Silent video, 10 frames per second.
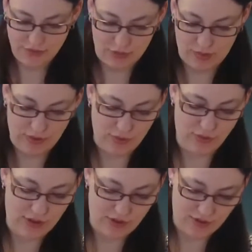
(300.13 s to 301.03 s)
Or one who
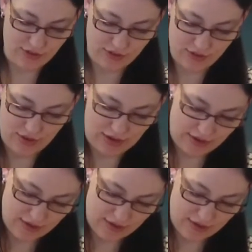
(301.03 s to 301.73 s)
just turned 3.